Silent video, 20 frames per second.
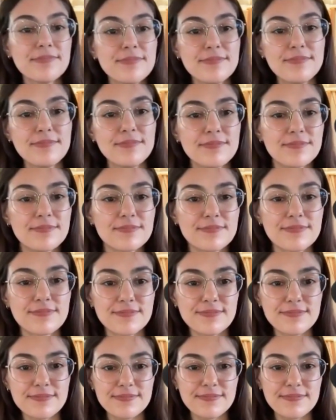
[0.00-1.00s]
I think is
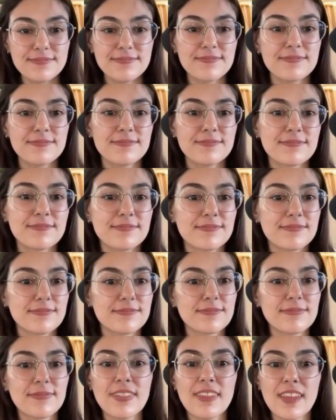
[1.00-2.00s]
very useful about
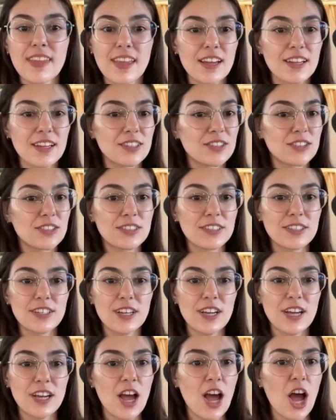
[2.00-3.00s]
our conversation.
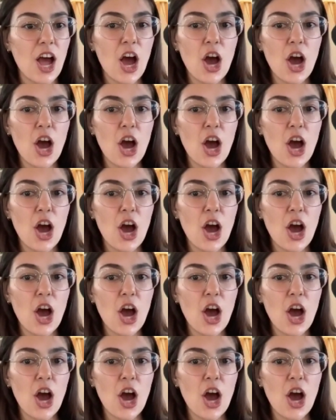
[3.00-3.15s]
So